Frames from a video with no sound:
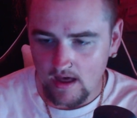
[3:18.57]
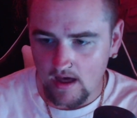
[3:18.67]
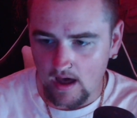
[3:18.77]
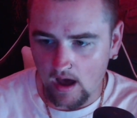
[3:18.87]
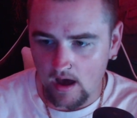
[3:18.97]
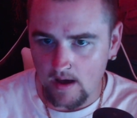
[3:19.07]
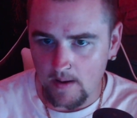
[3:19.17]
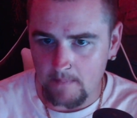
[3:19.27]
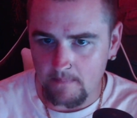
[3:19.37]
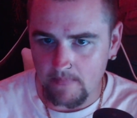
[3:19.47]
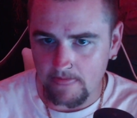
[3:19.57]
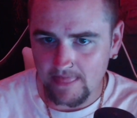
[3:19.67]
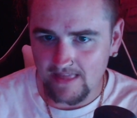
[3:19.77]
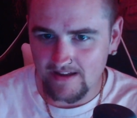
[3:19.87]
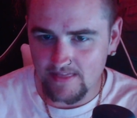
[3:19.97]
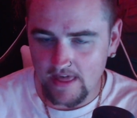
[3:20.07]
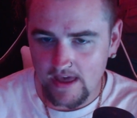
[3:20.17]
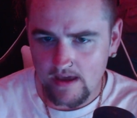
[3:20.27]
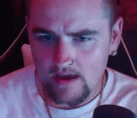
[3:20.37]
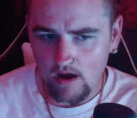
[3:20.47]

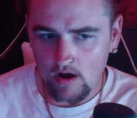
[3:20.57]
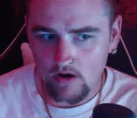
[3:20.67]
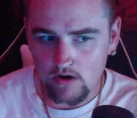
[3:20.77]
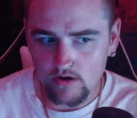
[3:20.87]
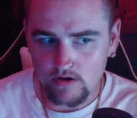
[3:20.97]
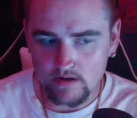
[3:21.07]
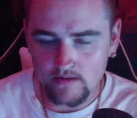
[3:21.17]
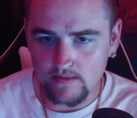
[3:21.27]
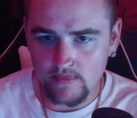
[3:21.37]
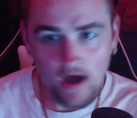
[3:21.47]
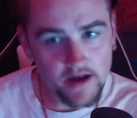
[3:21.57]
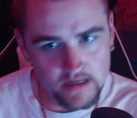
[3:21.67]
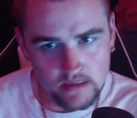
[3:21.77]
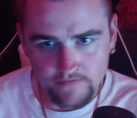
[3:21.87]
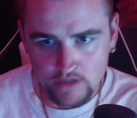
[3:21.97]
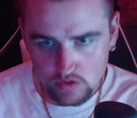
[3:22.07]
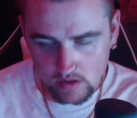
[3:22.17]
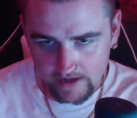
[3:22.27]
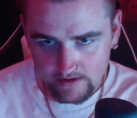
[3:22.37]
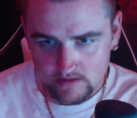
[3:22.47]
they are not individual
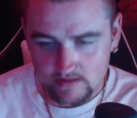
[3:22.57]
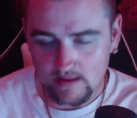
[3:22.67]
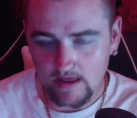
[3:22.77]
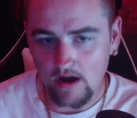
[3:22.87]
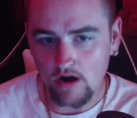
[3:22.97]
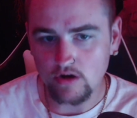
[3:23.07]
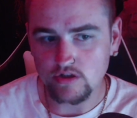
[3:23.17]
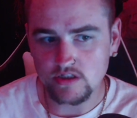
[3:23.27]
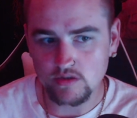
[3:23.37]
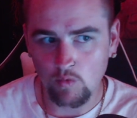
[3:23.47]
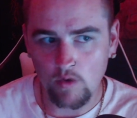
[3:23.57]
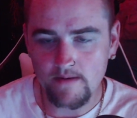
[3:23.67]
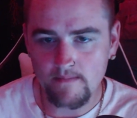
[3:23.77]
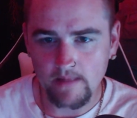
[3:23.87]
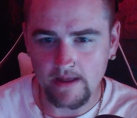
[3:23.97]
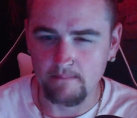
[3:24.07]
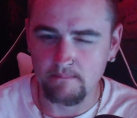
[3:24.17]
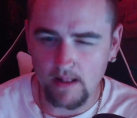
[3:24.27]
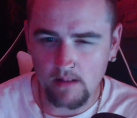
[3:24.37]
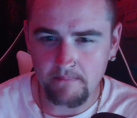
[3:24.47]
headers, they are just one like
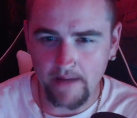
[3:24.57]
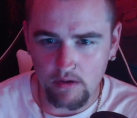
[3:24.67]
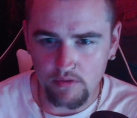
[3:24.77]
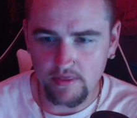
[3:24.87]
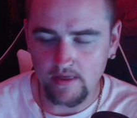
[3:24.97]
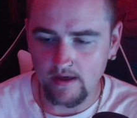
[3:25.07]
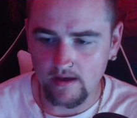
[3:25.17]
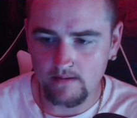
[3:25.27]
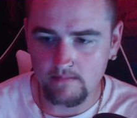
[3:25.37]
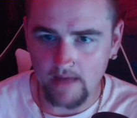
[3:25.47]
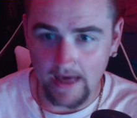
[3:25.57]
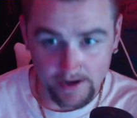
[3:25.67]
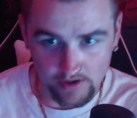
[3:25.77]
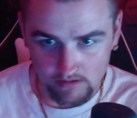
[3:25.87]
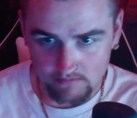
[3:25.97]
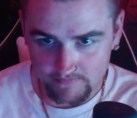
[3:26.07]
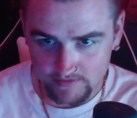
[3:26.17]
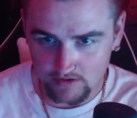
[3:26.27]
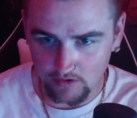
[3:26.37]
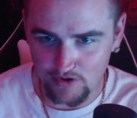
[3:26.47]
bell mouth header.
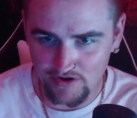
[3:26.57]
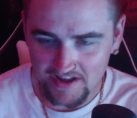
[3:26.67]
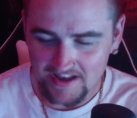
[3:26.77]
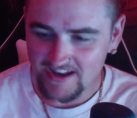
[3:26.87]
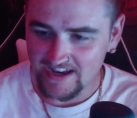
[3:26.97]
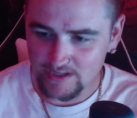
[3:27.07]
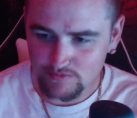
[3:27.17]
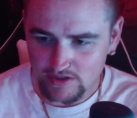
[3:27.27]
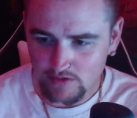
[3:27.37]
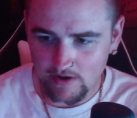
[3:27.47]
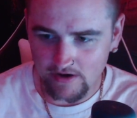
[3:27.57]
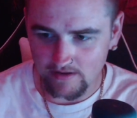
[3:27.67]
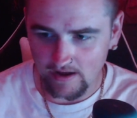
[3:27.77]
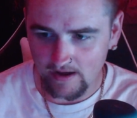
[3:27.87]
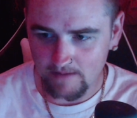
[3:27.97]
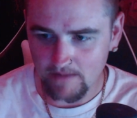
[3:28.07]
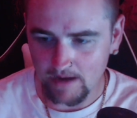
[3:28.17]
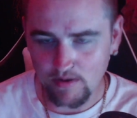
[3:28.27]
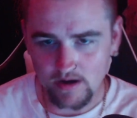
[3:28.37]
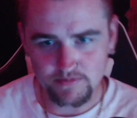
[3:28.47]
So it's really weird. I
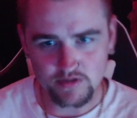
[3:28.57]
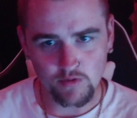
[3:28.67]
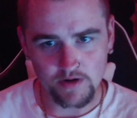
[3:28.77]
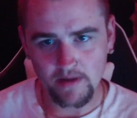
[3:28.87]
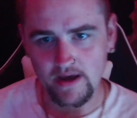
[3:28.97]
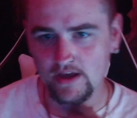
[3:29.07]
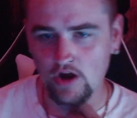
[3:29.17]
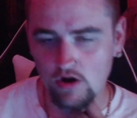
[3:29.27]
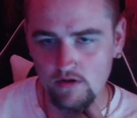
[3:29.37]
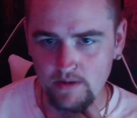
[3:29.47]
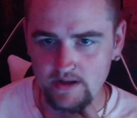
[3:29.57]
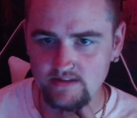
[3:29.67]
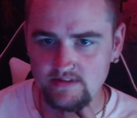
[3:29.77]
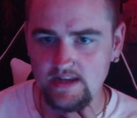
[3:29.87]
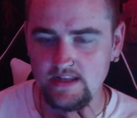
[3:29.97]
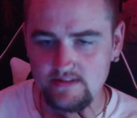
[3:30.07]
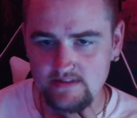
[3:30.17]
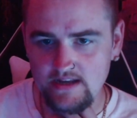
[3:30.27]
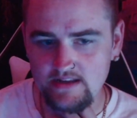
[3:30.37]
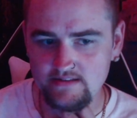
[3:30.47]
brought it up to one of my car buddies, and he
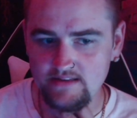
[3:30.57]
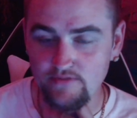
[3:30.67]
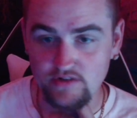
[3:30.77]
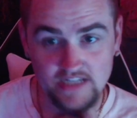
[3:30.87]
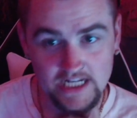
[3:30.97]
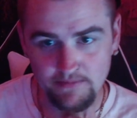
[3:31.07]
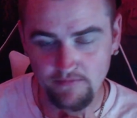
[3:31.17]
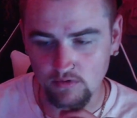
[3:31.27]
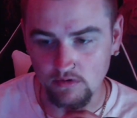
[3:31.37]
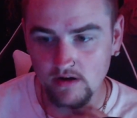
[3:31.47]
said he's never seen it before.